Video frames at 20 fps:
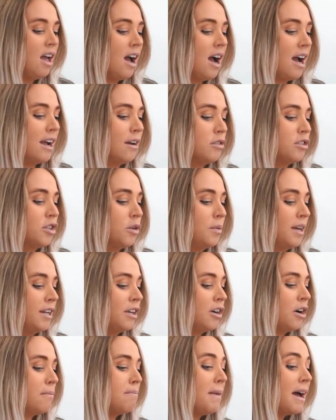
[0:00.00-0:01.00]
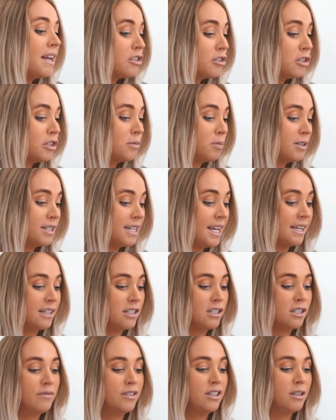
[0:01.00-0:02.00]
I also went and got mattress
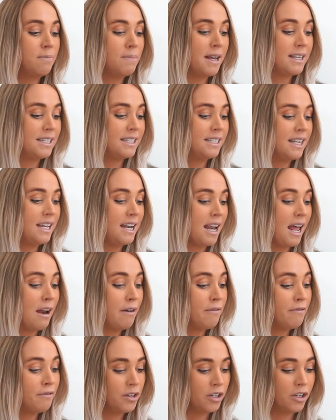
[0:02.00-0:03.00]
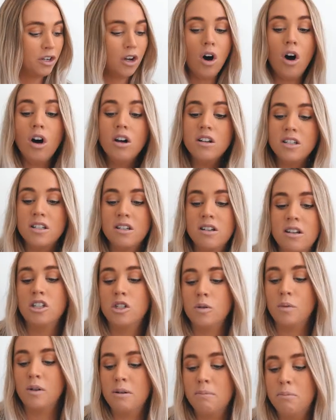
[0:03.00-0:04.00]
protectors for the bassinet and for the cot.
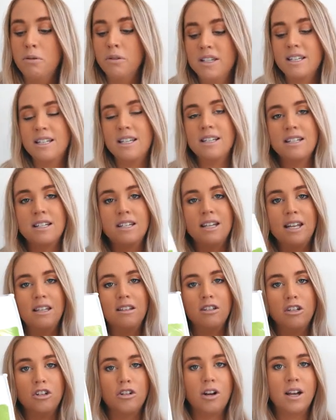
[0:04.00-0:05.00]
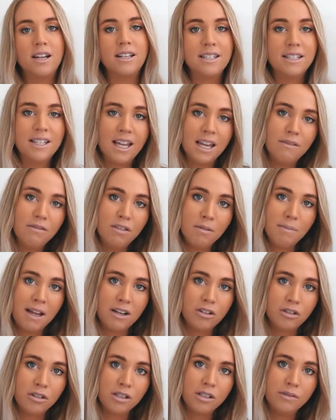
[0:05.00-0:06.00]
So we can put this underneath to try and save the
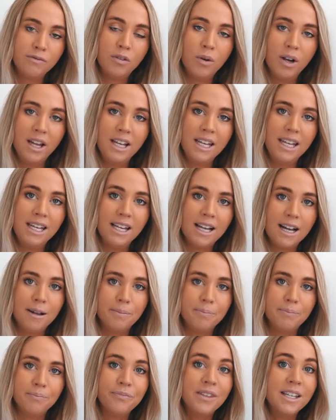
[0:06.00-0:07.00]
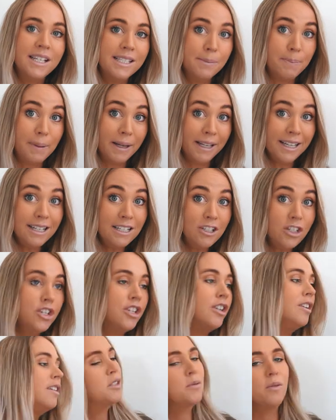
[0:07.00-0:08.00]
mattress for any um,
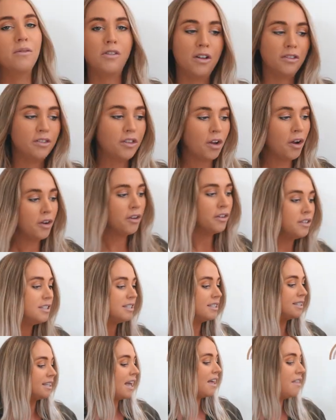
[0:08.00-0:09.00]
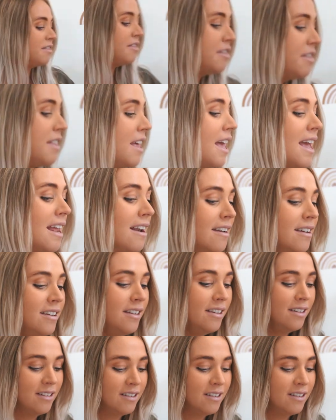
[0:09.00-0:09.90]
spillage. So we've got those. Spillage? And then